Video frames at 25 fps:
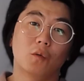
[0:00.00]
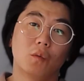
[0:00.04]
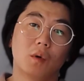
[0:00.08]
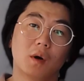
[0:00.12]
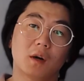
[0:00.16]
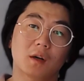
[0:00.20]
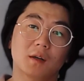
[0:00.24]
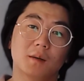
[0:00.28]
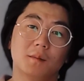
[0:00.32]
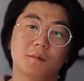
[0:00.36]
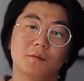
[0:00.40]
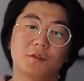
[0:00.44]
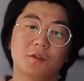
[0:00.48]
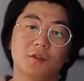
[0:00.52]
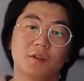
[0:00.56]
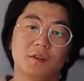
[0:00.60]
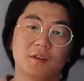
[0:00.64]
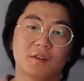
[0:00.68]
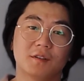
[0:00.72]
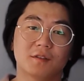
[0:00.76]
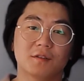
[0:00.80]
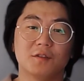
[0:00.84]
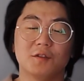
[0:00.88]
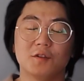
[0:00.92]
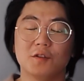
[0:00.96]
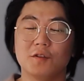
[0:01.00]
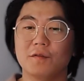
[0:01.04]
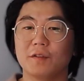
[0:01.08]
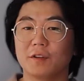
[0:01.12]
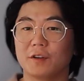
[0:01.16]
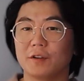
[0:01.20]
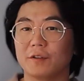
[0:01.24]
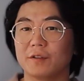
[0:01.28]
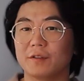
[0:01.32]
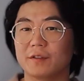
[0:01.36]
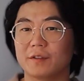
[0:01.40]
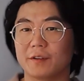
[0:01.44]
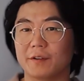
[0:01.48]
Welcome to this new
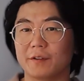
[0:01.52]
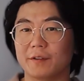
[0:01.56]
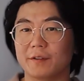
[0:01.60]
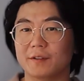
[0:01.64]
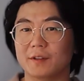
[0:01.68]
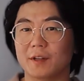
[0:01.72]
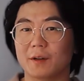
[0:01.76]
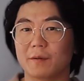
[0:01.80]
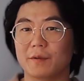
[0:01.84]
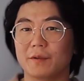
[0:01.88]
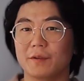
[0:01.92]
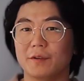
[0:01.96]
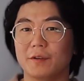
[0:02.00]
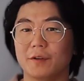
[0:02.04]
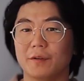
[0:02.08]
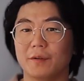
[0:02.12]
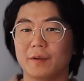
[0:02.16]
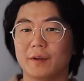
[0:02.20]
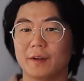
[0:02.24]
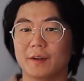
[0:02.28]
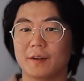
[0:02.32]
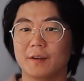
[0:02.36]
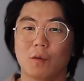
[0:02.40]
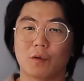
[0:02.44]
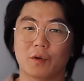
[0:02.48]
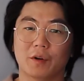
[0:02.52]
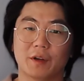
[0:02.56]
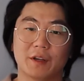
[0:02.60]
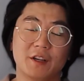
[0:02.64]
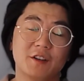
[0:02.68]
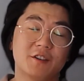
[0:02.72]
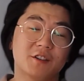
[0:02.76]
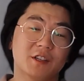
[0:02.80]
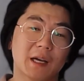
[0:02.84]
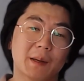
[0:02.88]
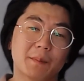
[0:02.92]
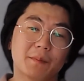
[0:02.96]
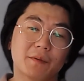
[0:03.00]
video series that we're doing where
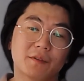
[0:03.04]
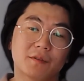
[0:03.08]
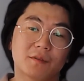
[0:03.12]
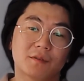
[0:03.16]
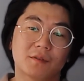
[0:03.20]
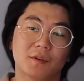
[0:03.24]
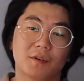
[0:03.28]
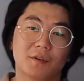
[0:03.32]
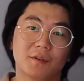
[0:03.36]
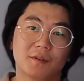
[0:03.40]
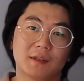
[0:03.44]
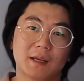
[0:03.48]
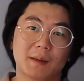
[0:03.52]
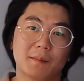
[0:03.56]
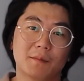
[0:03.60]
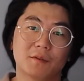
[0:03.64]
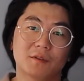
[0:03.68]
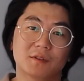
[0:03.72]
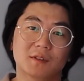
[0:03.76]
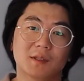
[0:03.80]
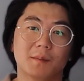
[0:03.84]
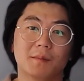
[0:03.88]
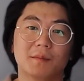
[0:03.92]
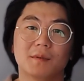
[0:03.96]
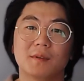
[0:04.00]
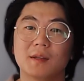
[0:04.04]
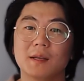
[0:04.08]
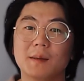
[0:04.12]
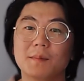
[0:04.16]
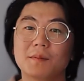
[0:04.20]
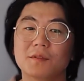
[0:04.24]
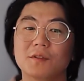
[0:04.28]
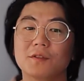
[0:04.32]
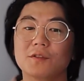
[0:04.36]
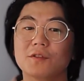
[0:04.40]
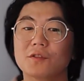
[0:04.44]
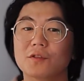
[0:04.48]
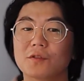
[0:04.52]
each episode demos some
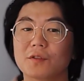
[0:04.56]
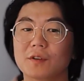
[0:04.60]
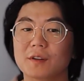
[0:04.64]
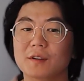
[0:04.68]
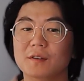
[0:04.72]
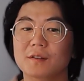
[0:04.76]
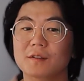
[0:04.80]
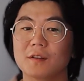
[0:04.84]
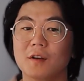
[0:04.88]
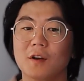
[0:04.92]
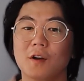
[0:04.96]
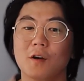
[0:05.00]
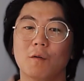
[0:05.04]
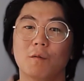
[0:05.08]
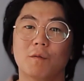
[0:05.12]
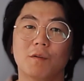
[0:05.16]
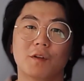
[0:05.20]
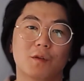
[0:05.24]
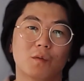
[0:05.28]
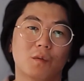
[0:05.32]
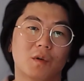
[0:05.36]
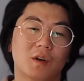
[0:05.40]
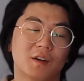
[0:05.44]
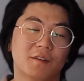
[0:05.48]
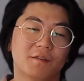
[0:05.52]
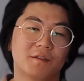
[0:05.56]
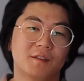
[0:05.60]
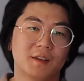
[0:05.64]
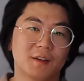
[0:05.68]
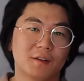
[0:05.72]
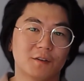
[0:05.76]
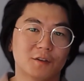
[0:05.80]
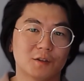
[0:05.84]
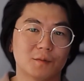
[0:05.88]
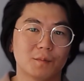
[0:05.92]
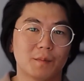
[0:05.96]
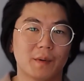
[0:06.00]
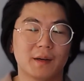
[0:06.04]
tips and tricks with one of
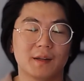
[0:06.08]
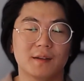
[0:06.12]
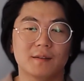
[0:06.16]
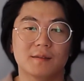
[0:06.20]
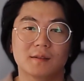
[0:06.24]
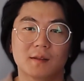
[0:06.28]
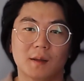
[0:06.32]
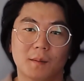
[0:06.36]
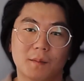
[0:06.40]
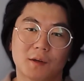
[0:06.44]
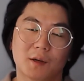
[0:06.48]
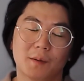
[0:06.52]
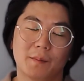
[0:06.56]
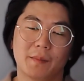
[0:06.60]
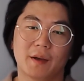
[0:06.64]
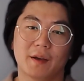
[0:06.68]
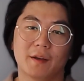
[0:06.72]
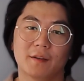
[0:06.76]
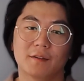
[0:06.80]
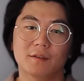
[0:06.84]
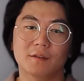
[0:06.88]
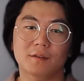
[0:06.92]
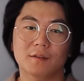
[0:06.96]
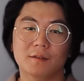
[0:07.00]
Deno's many subcommands.